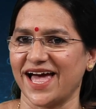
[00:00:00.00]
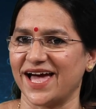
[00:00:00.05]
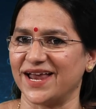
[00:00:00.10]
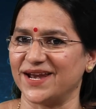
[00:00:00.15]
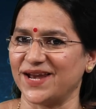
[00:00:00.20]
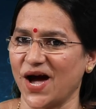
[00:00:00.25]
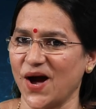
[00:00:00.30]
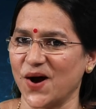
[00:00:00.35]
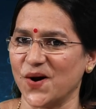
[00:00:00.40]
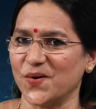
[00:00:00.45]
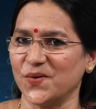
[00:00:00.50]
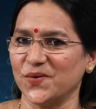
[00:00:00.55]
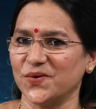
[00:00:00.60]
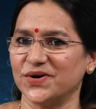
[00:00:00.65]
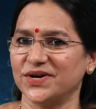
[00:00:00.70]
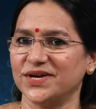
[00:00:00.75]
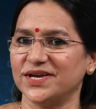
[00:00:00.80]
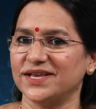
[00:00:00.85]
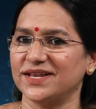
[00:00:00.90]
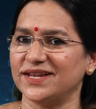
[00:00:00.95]
Now,
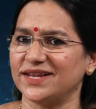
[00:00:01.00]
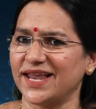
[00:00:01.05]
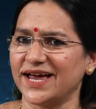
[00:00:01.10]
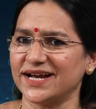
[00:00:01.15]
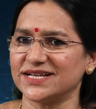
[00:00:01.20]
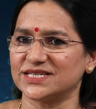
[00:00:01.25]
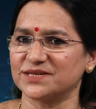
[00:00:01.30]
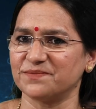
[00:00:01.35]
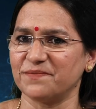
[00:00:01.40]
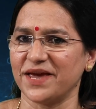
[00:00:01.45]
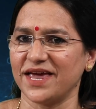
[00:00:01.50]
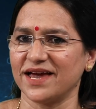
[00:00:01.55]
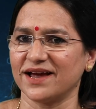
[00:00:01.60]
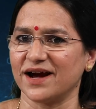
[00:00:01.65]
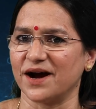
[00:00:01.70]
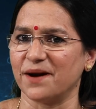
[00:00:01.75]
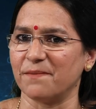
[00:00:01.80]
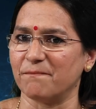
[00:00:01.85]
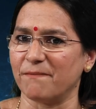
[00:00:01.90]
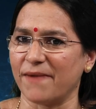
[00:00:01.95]
let's make
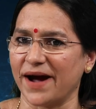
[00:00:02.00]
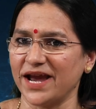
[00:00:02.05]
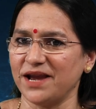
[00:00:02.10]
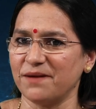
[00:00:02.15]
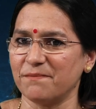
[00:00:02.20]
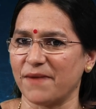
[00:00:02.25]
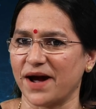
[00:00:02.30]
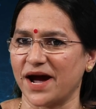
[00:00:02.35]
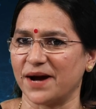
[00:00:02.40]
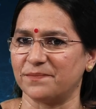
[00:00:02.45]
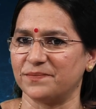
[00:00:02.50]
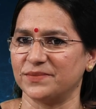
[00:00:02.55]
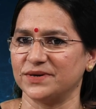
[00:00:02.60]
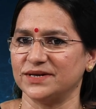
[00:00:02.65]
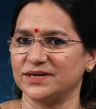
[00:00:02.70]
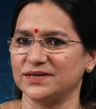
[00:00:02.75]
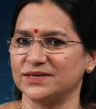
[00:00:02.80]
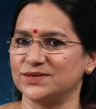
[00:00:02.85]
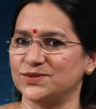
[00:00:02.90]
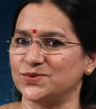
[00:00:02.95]
a mind map
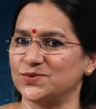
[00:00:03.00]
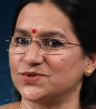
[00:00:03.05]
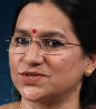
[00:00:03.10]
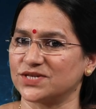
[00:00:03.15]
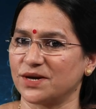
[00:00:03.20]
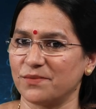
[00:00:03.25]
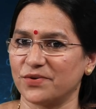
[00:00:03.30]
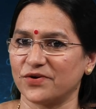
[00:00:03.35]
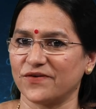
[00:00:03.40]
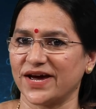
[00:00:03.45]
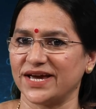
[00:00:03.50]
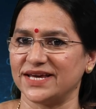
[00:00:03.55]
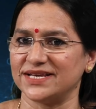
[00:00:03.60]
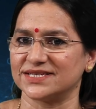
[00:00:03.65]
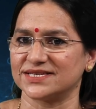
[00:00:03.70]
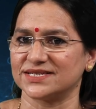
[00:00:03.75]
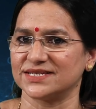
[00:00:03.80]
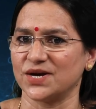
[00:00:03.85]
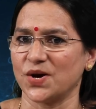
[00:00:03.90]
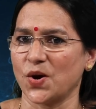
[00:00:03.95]
to
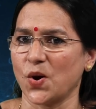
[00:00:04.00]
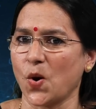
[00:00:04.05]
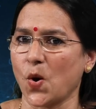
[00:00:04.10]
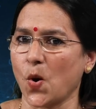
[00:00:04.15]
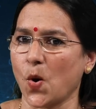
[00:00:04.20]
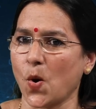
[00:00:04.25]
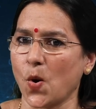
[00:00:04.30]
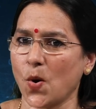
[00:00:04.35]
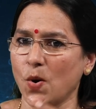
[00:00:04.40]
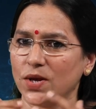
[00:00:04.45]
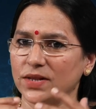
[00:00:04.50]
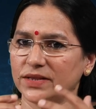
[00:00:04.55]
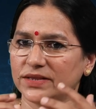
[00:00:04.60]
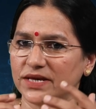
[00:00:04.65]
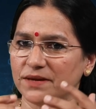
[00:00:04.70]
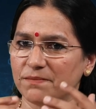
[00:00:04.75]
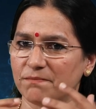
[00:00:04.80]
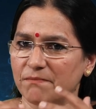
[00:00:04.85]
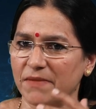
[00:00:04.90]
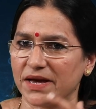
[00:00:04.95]
summarize all
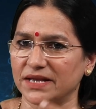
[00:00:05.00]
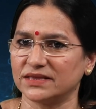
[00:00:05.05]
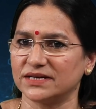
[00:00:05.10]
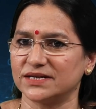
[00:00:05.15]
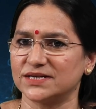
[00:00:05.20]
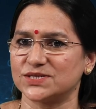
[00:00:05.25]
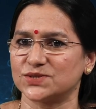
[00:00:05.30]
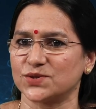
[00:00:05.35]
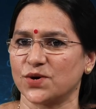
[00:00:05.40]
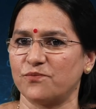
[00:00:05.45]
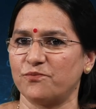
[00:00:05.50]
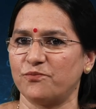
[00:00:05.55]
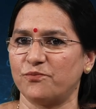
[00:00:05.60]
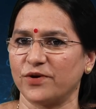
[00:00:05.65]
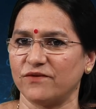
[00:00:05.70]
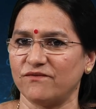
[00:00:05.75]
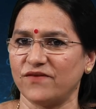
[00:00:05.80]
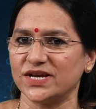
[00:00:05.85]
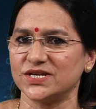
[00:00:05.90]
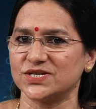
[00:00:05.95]
the methods of
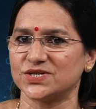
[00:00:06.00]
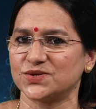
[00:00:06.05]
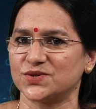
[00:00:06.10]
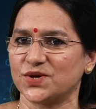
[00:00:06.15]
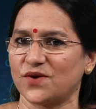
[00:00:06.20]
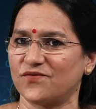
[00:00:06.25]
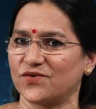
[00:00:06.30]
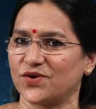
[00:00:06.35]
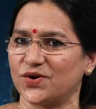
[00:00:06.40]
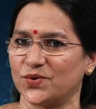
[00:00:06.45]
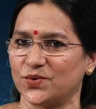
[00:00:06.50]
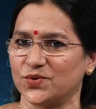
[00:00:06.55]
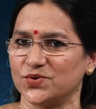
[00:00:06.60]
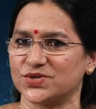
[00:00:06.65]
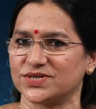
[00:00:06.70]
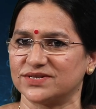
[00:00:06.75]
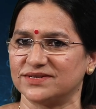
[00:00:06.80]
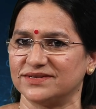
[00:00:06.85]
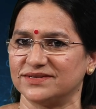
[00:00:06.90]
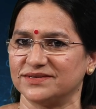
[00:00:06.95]
prevention of
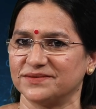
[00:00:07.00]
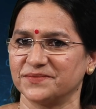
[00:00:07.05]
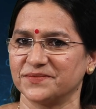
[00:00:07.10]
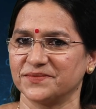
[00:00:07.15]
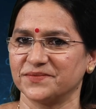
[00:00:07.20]
corrosion.